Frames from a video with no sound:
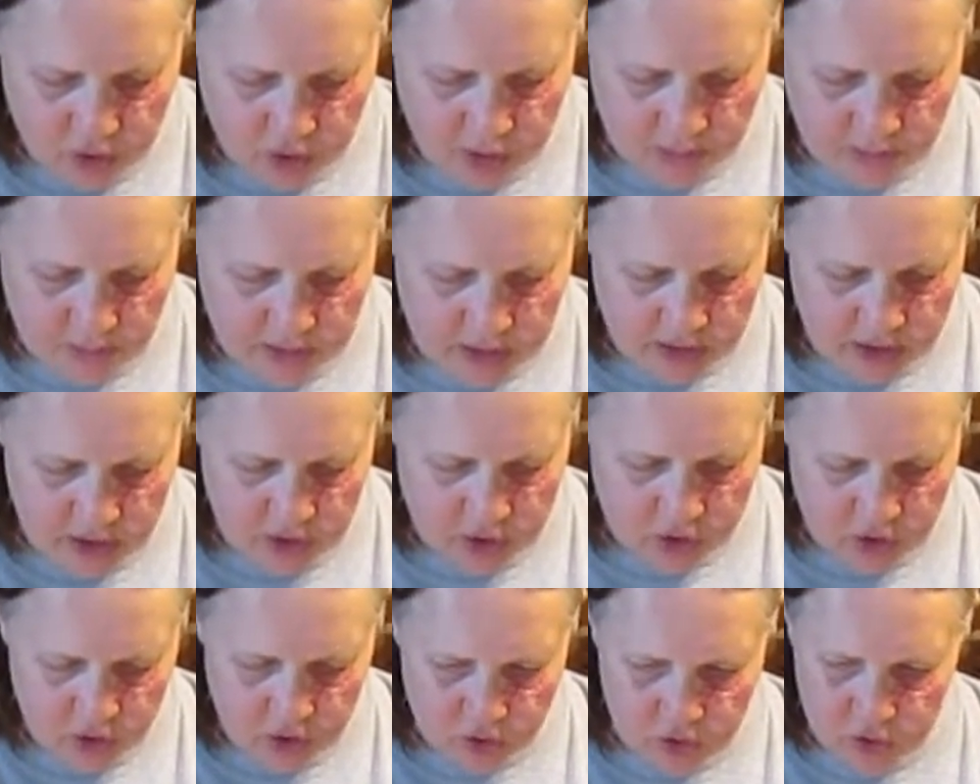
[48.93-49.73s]
them in the
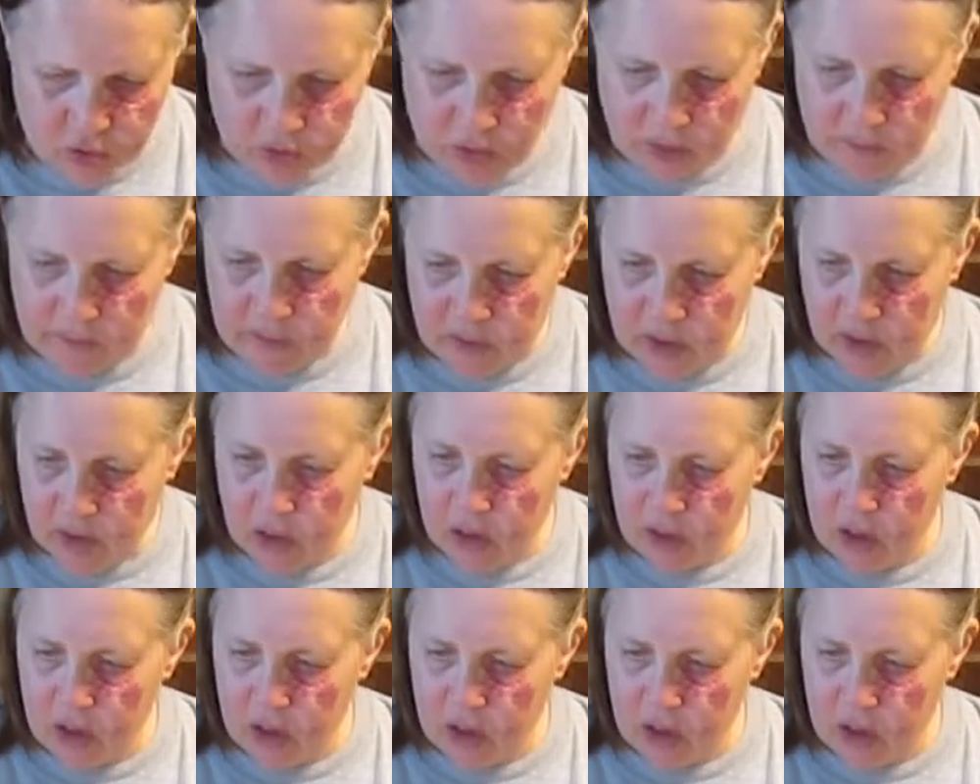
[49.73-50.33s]
toaster oven.